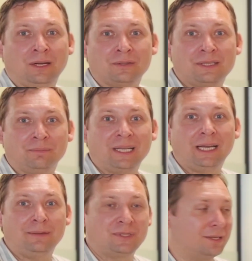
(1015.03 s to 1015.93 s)

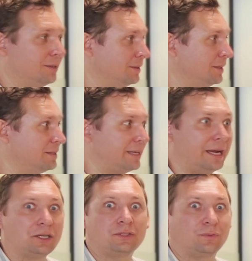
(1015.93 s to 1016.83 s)
sometimes a
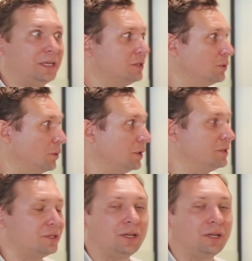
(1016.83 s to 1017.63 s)
scarce resource.